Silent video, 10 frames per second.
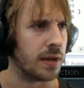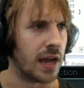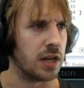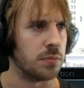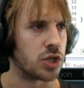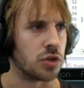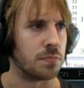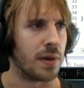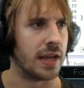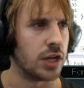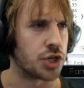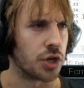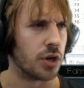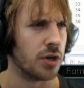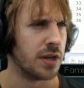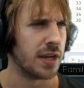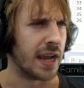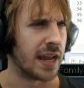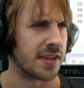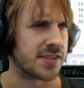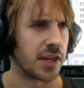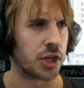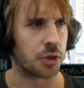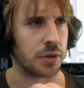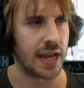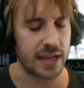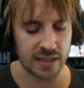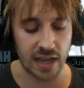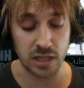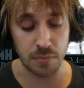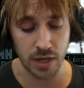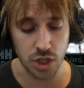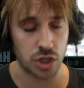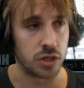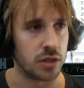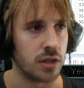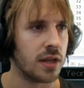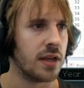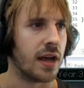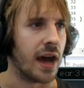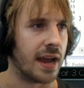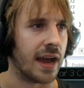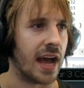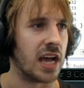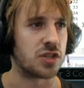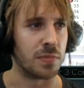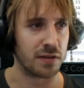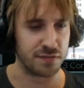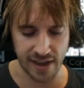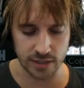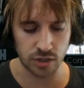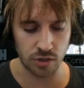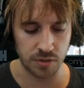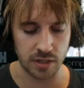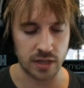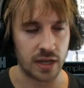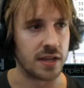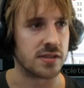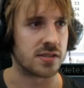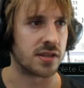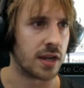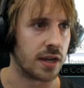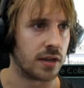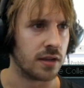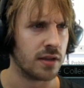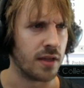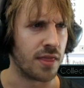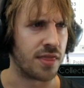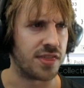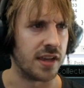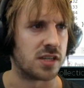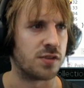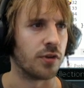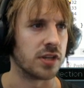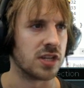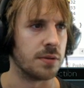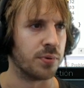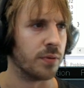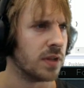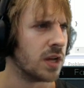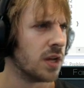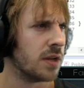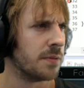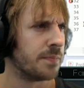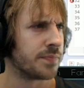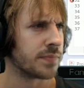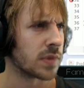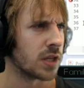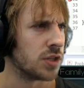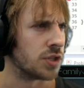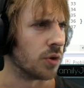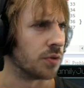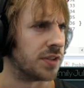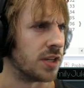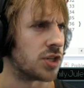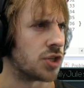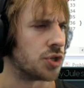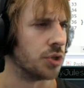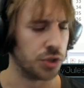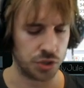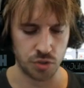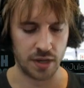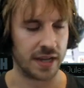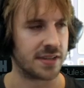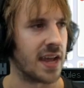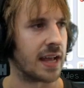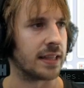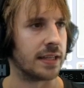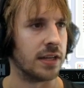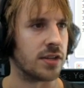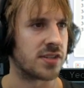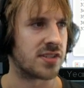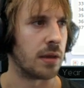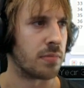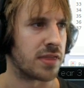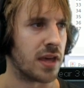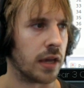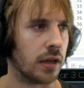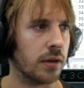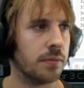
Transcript: manager, and I say create animation. I ask my factory and say this, for example. So this should do exactly the same thing.